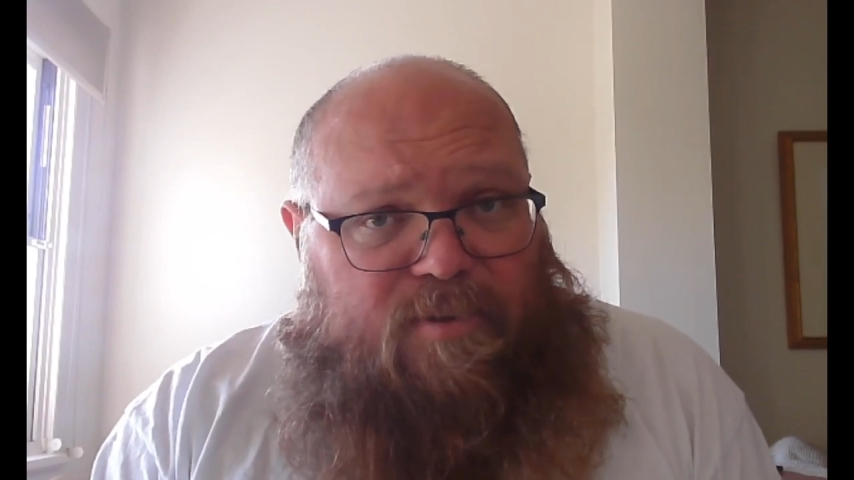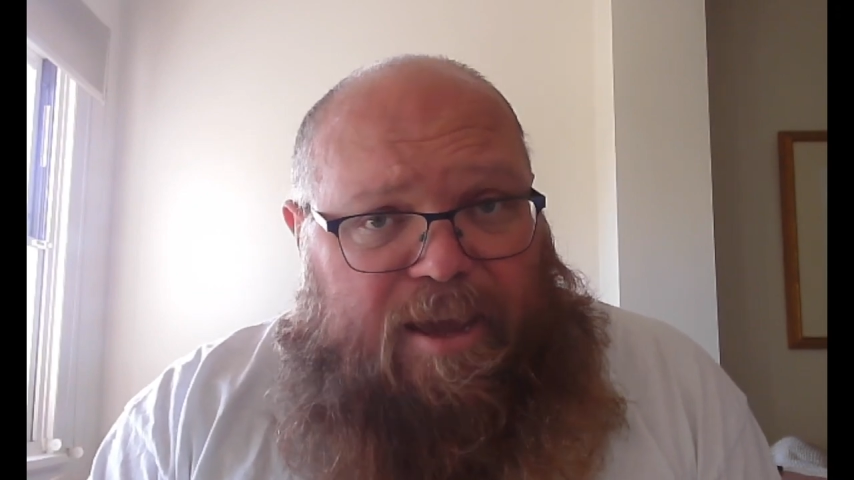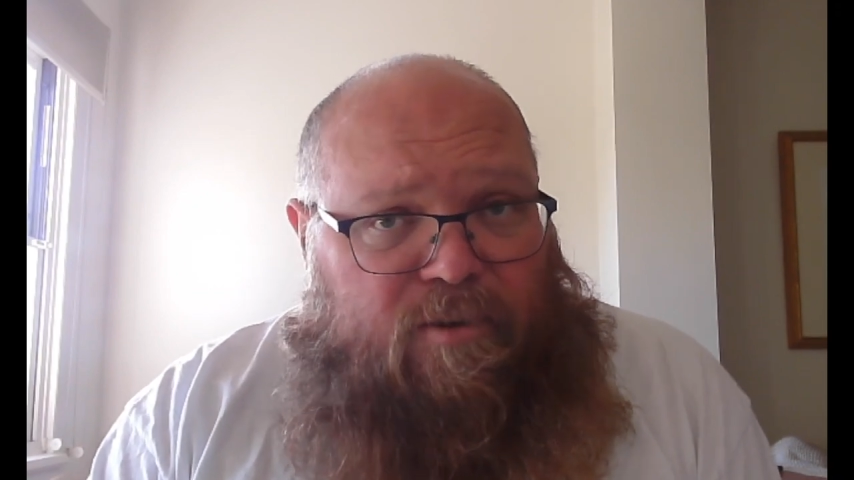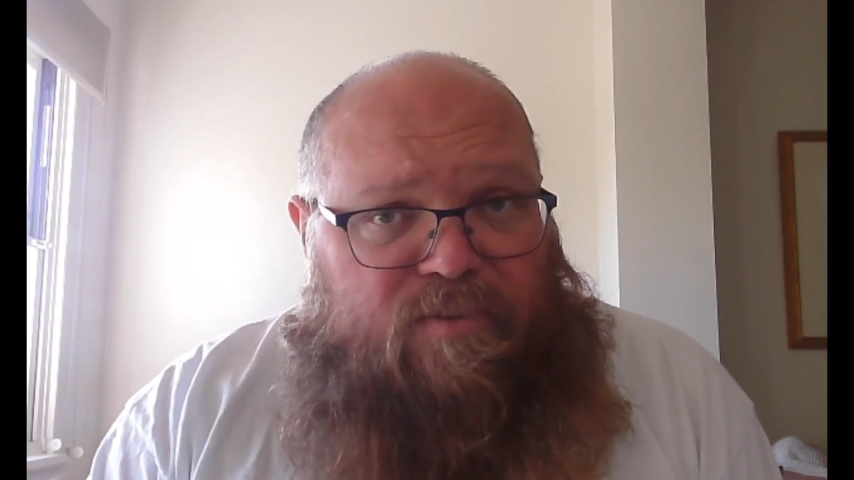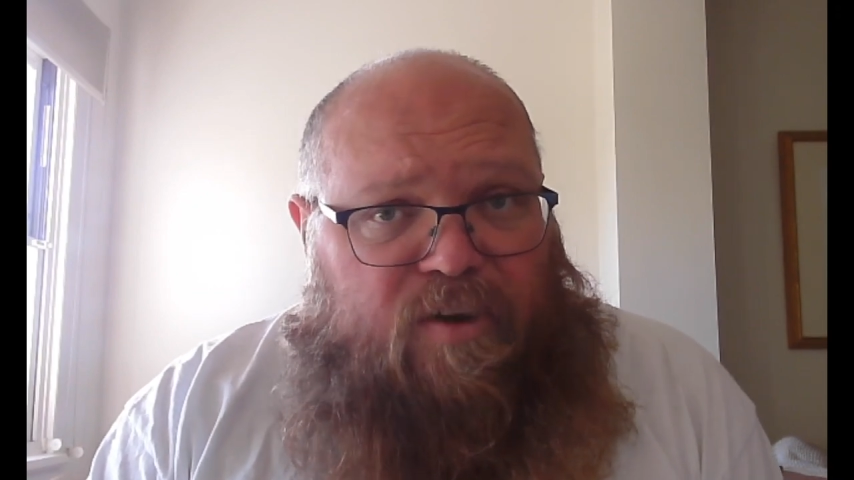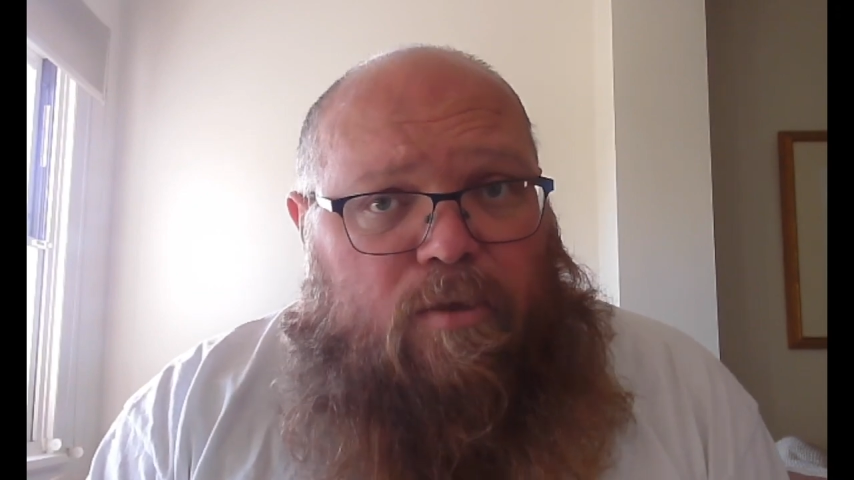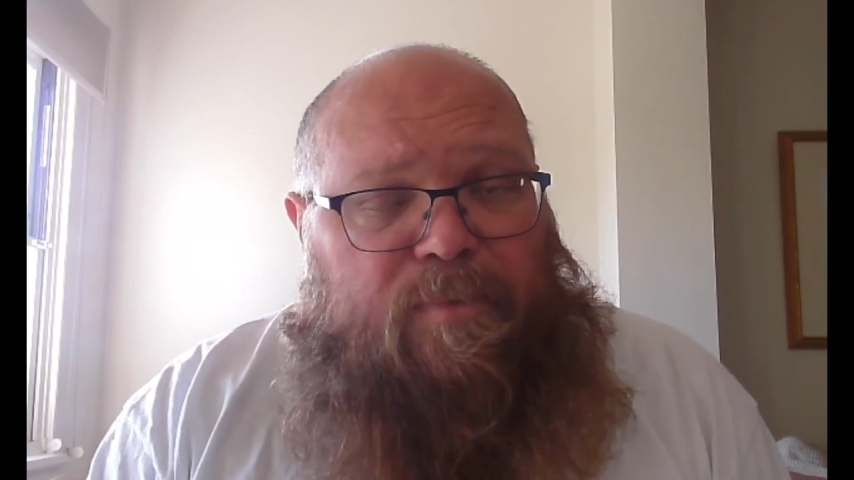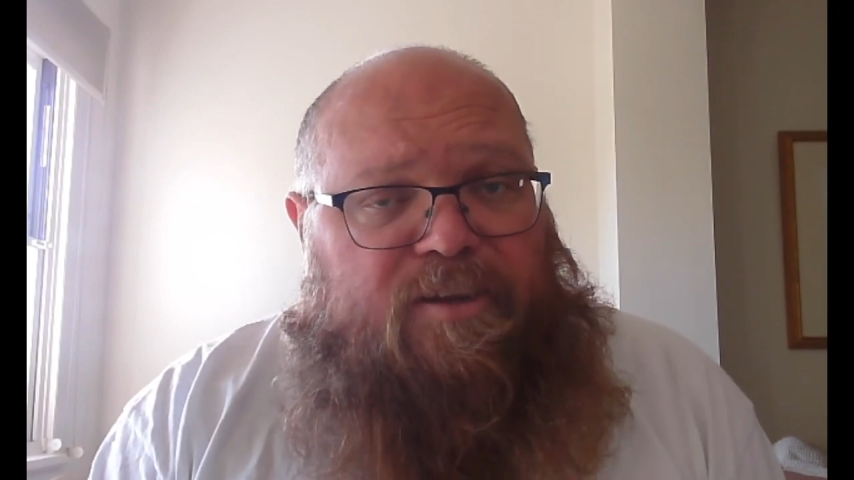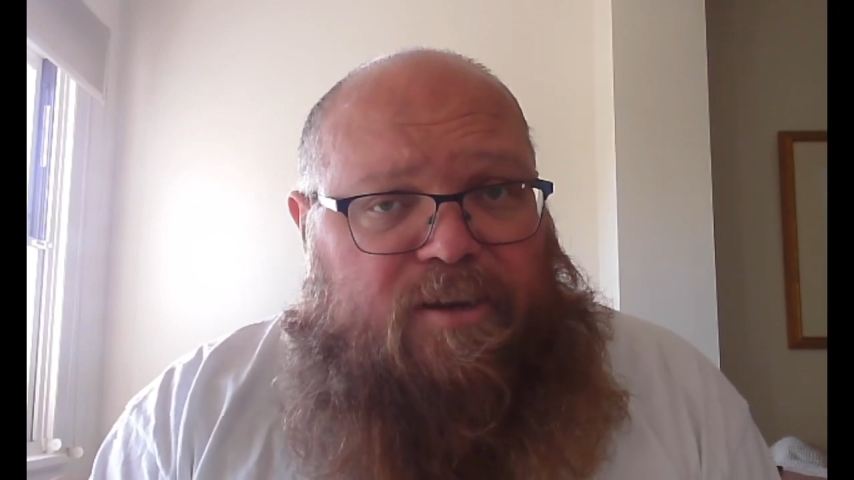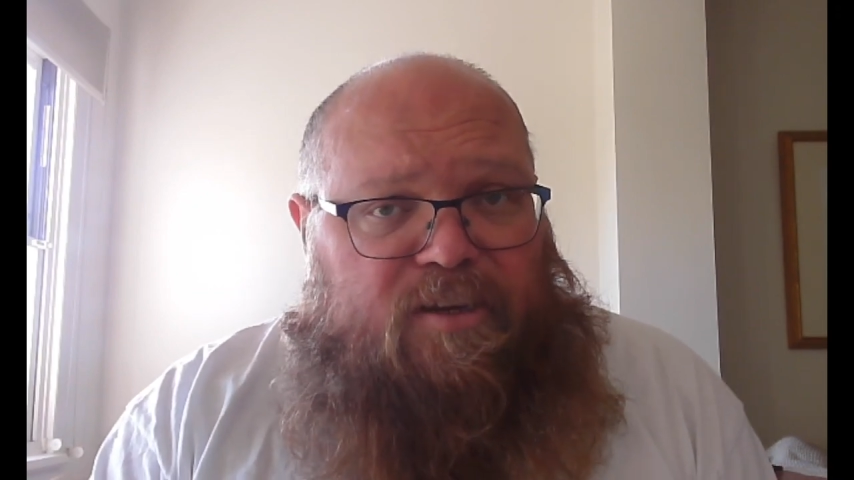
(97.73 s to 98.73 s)
our
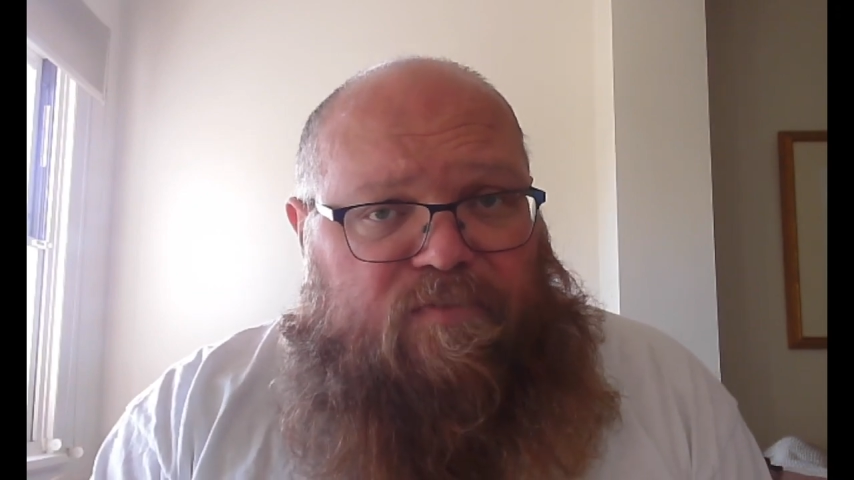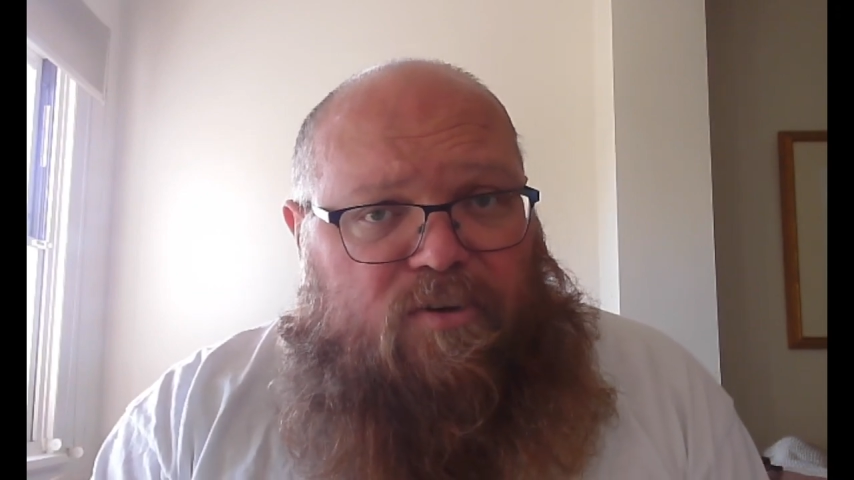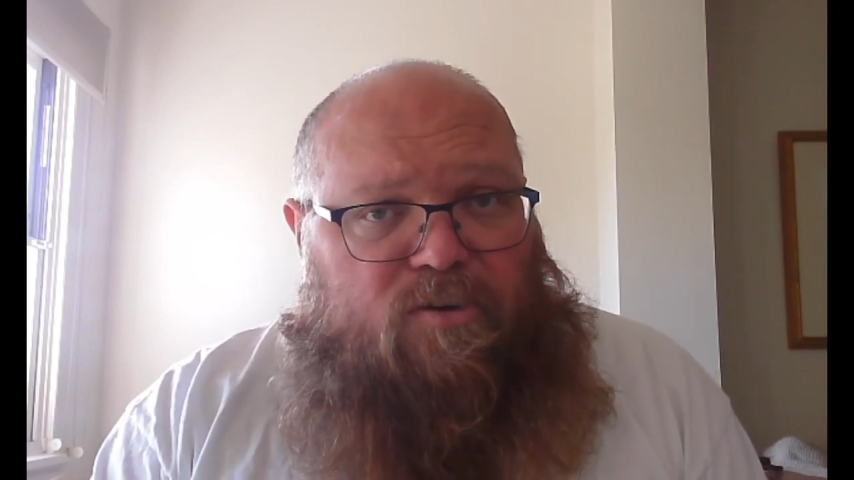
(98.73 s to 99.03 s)
development in different